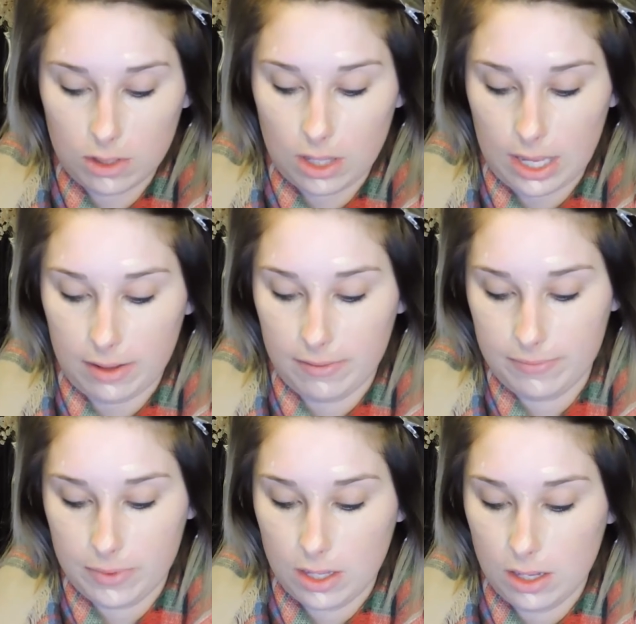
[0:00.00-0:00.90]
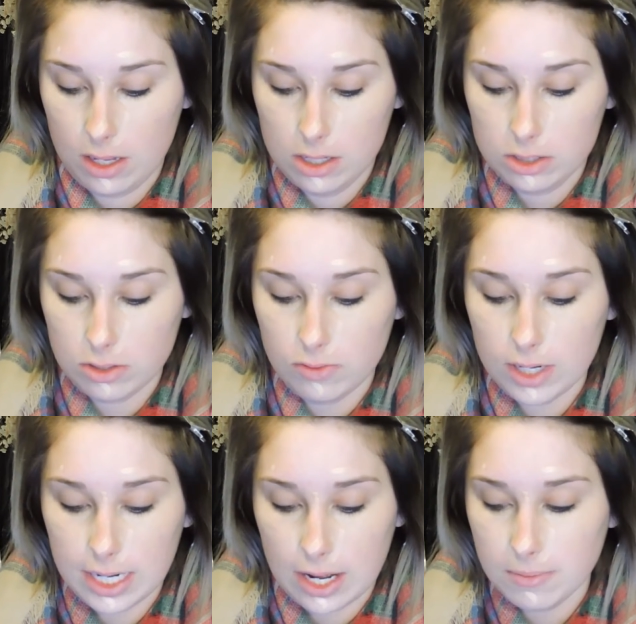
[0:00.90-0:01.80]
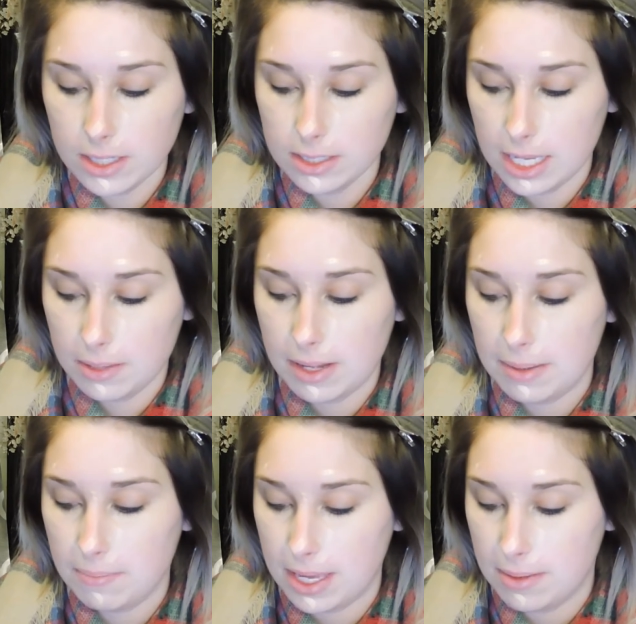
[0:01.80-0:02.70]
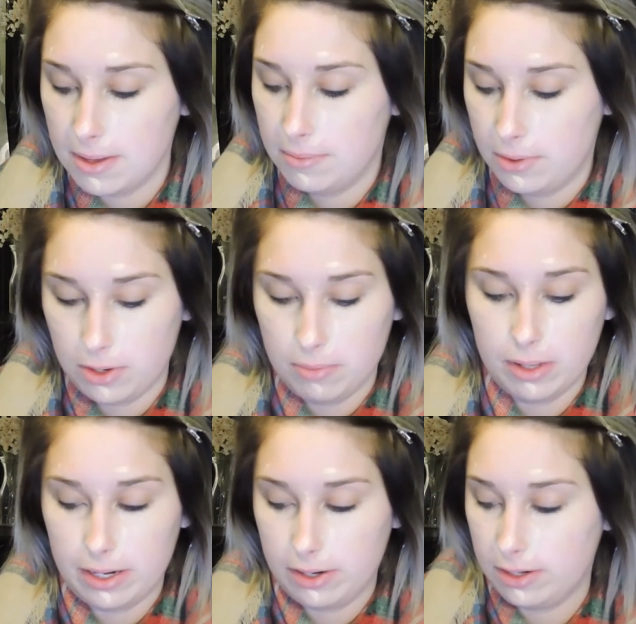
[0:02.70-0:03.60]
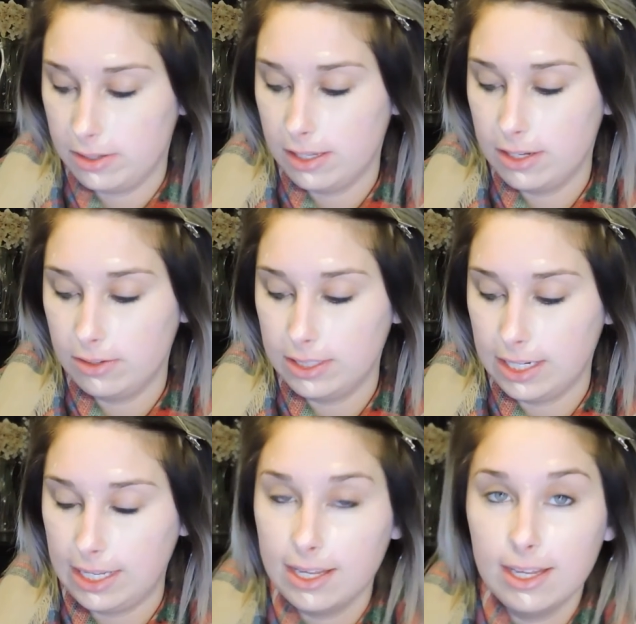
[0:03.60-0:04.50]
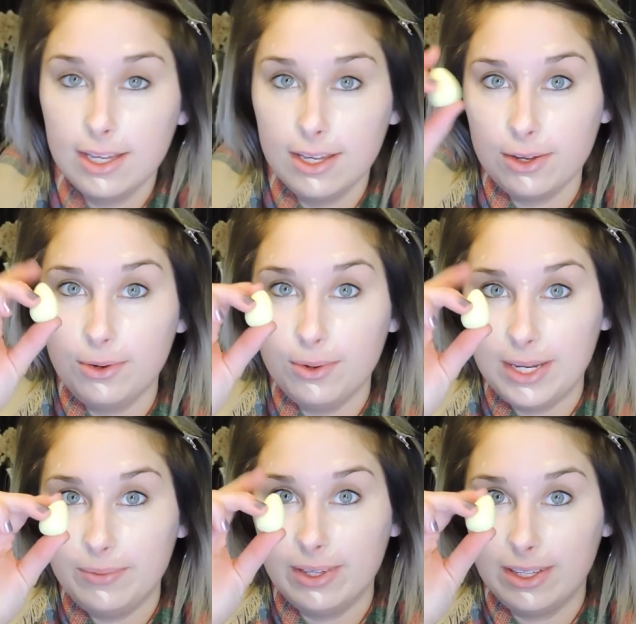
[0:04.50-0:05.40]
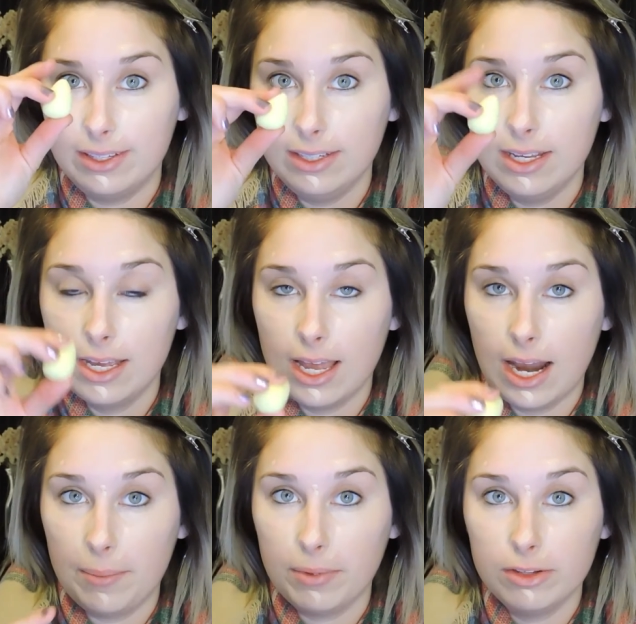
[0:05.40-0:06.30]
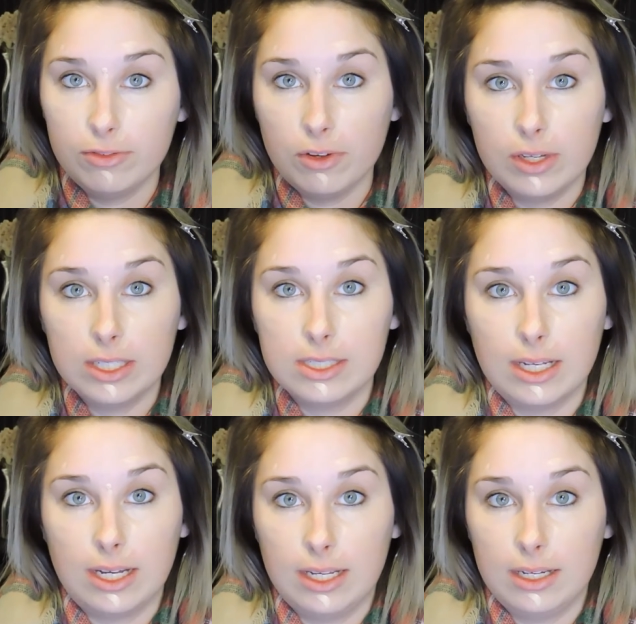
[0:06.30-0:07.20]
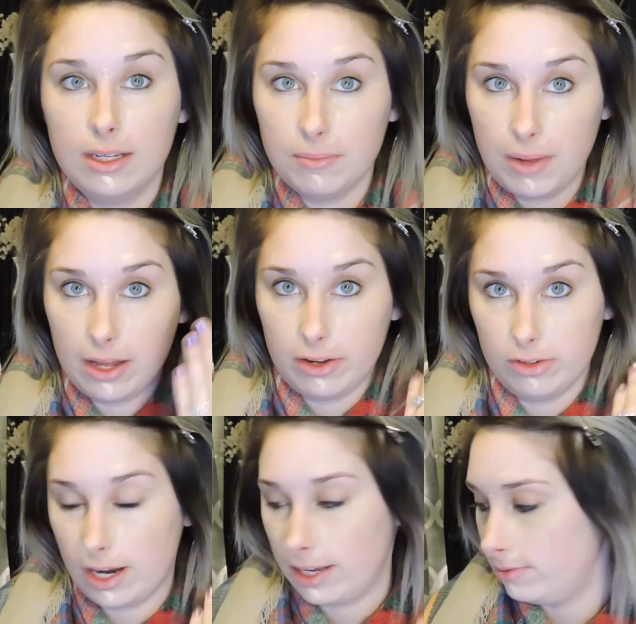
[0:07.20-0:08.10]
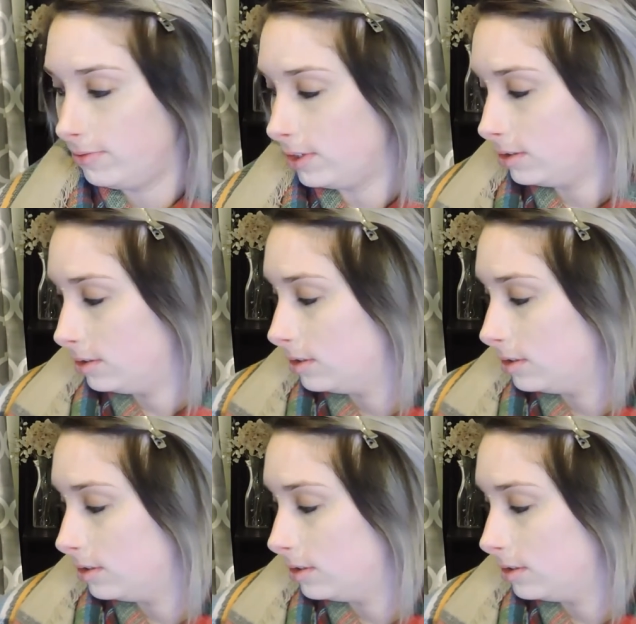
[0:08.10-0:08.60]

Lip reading: Okay. So right now I'm going to take my baby beauty blender, the little tiny green one, and I'm going to focus on my under eyes first.